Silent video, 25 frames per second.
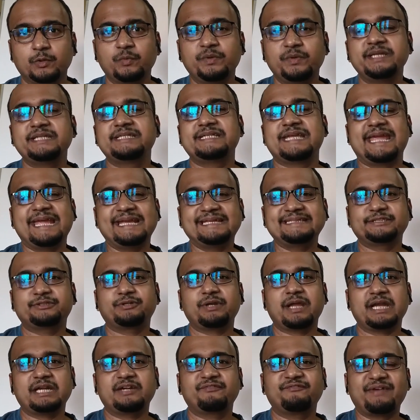which
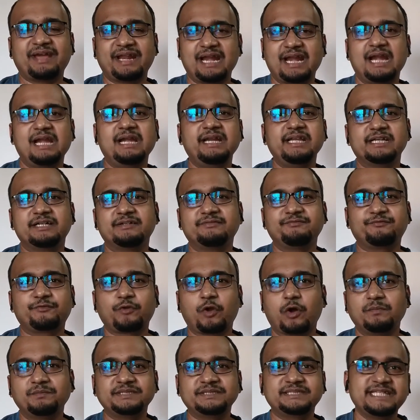extract vanadium
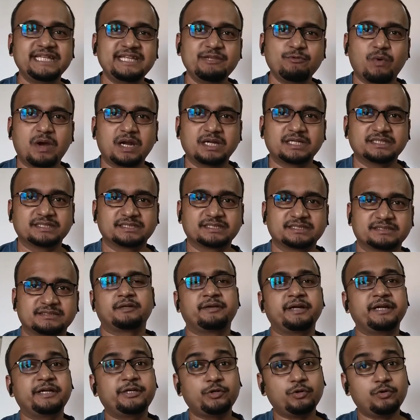from seawater.
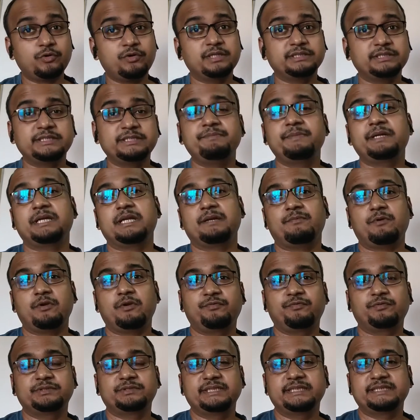Retrogressive
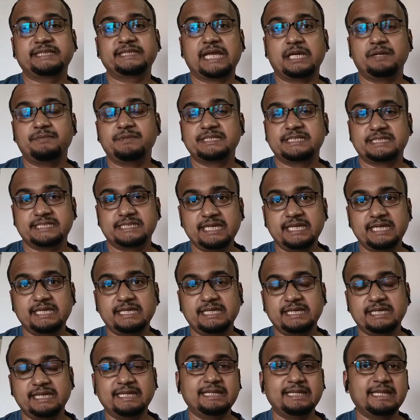metamorphosis can be
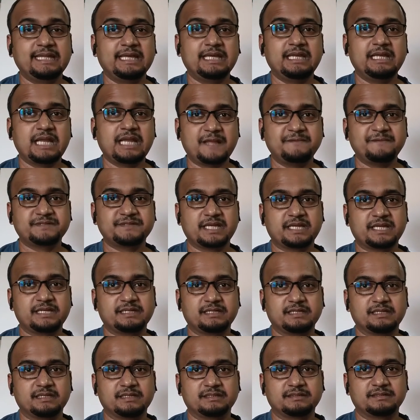seen in their life
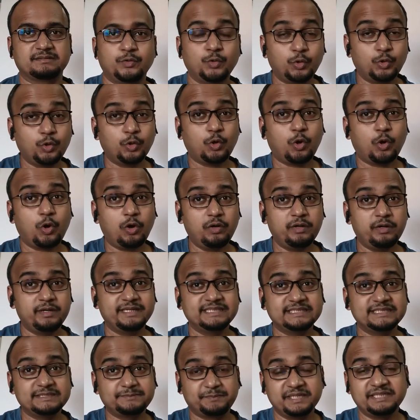cycle.
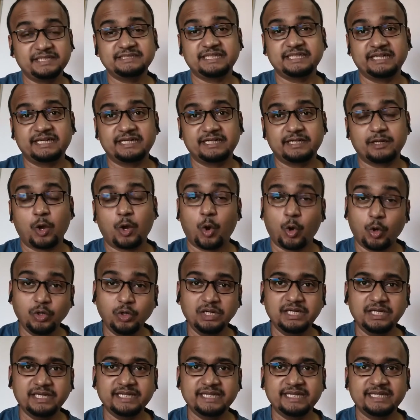Notochord is present
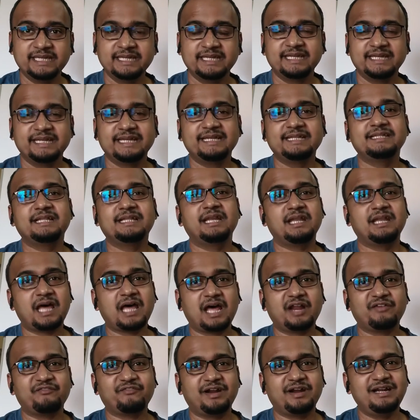only in the
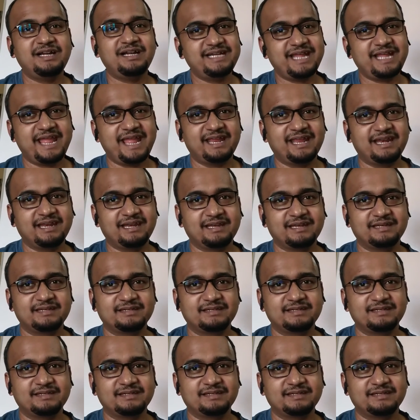larval tail.